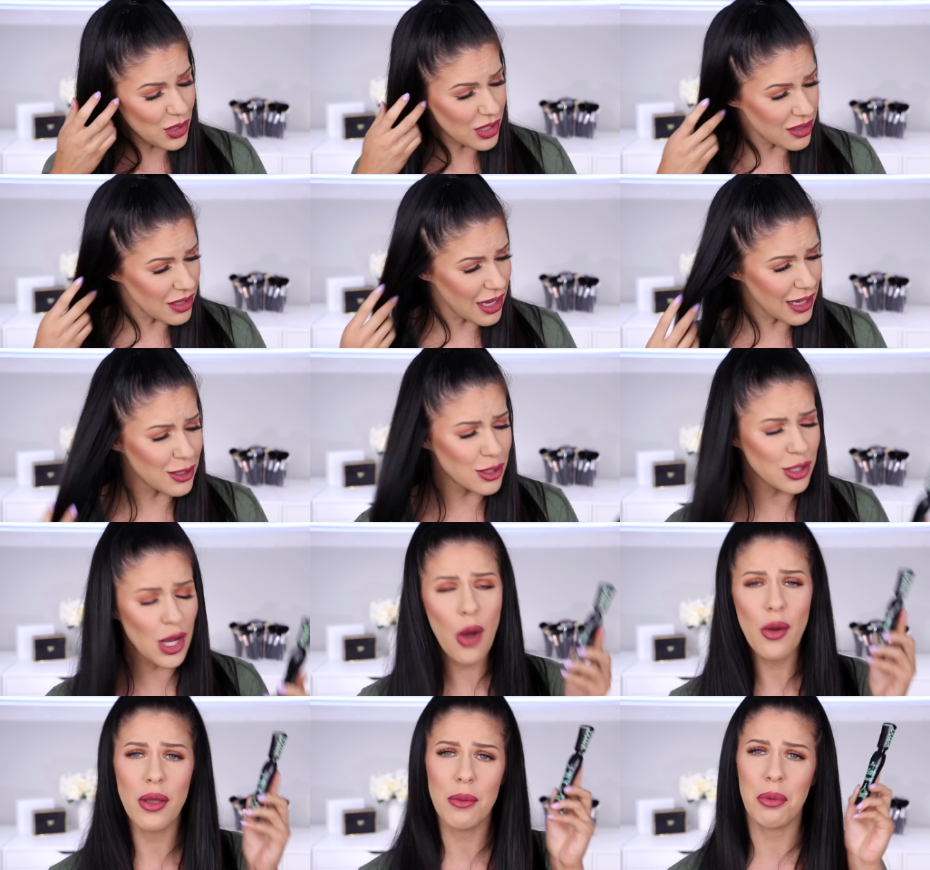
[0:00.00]
just like
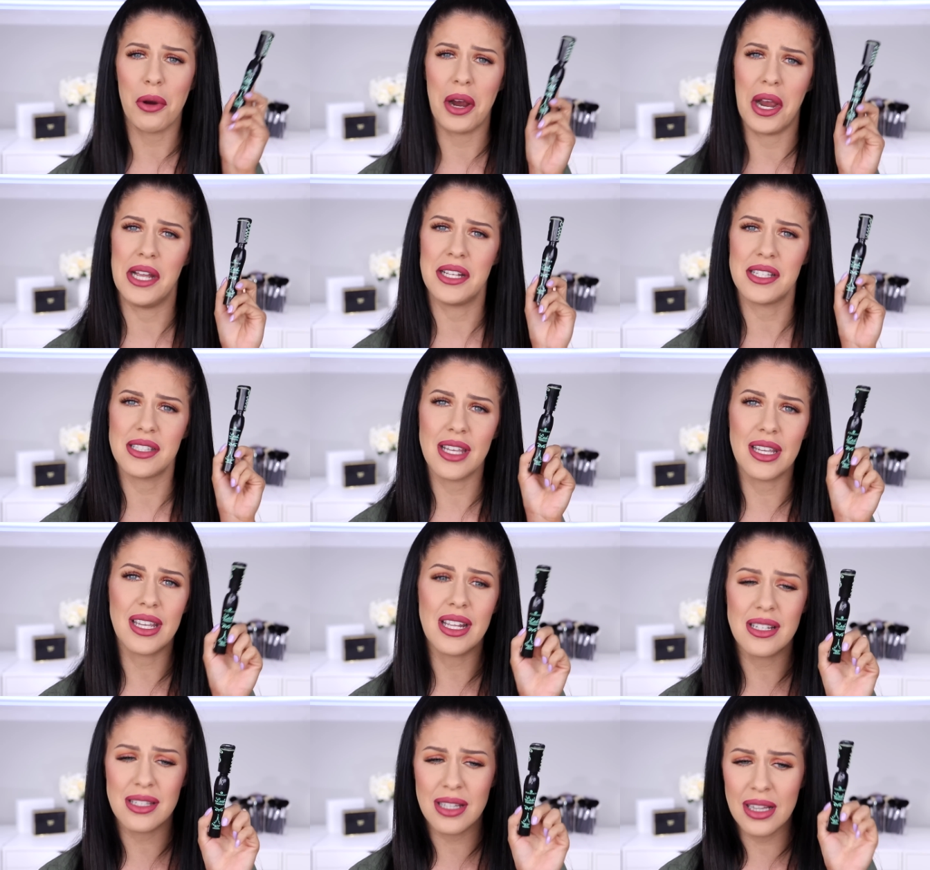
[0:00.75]
so impressed.
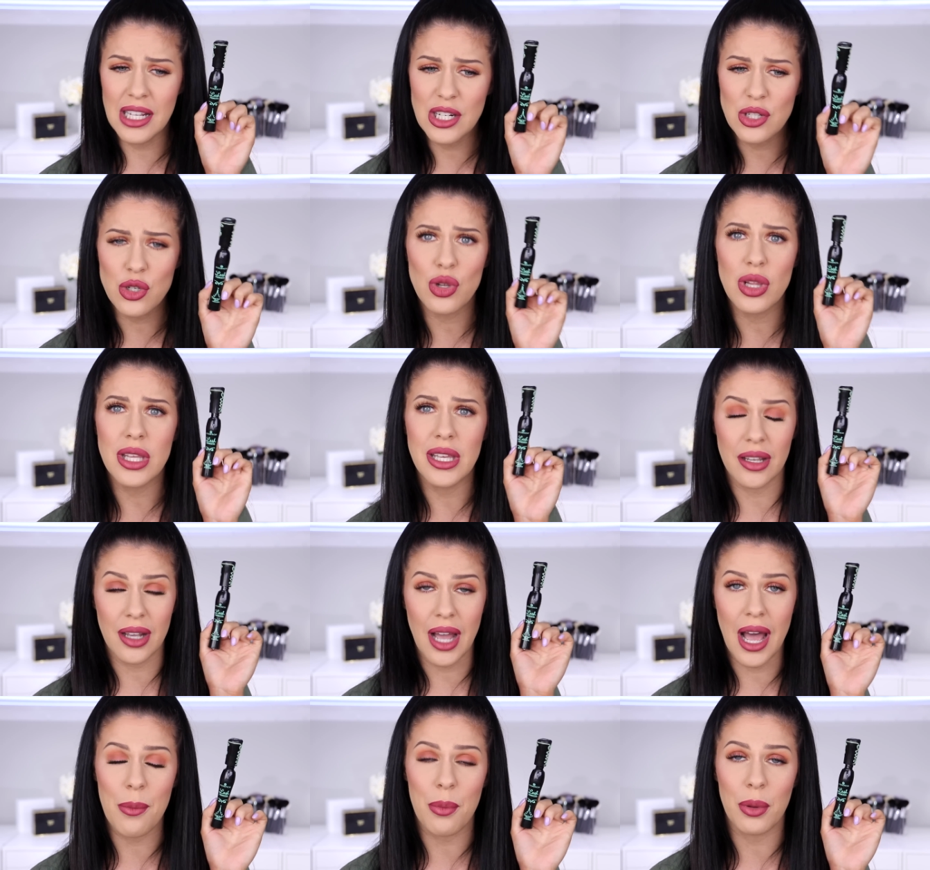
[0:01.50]
Like, it's literally a
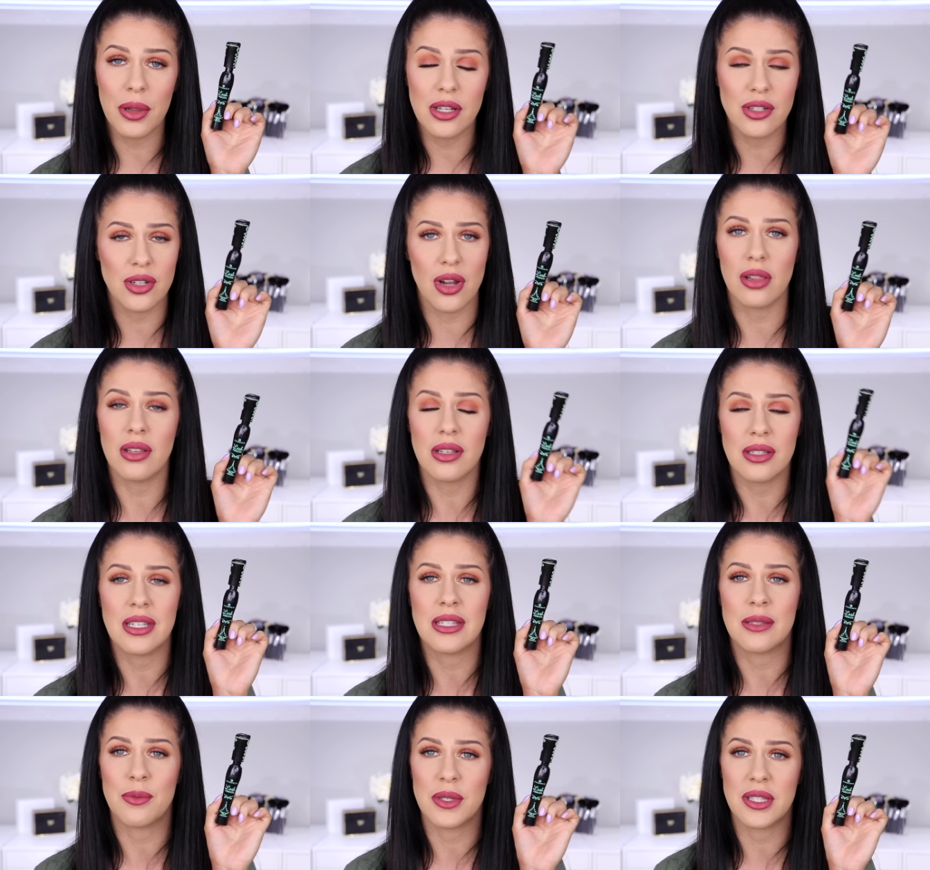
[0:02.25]
couple of
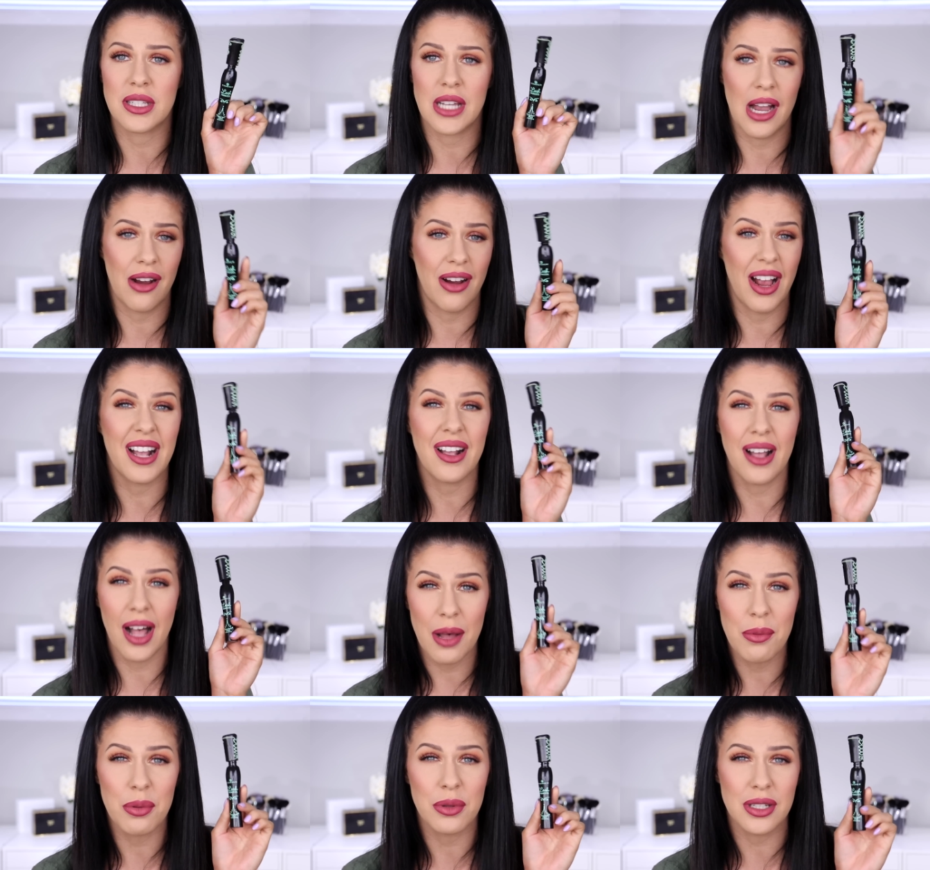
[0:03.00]
dollars, this mascara, a
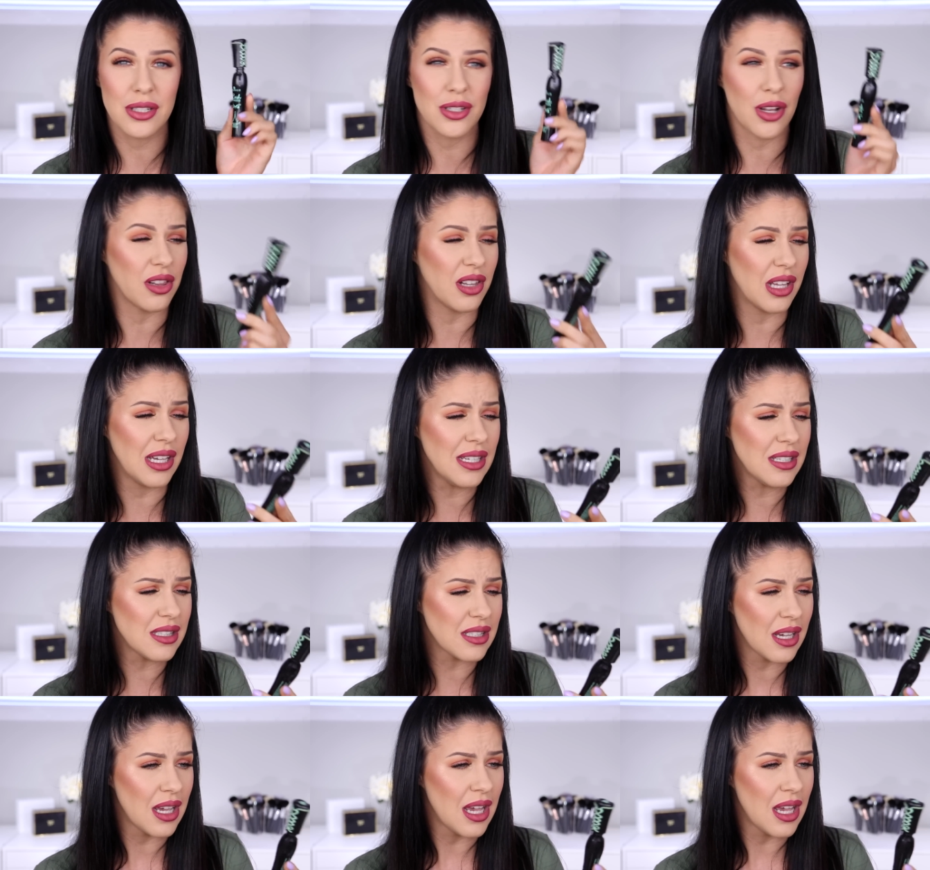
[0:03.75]
couple of dollars.